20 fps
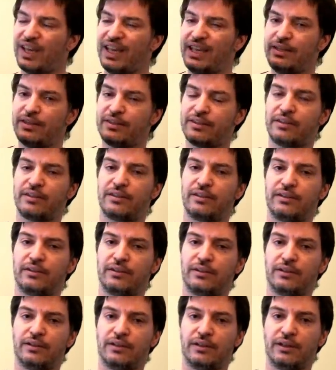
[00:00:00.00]
Faith
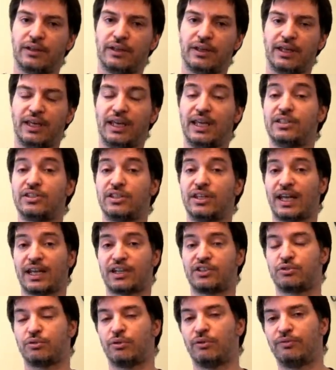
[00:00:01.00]
is in
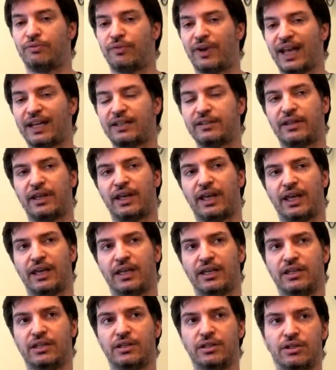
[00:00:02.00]
actual fact
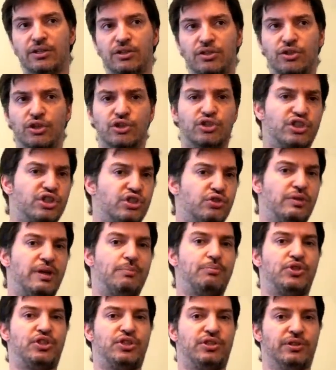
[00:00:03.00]
a
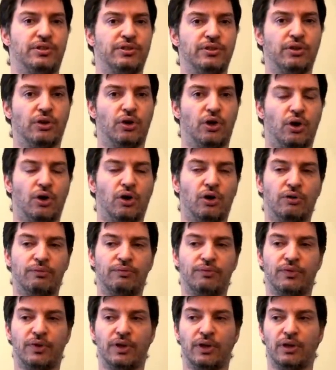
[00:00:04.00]
description
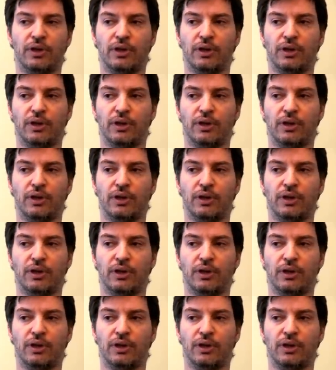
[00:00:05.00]
of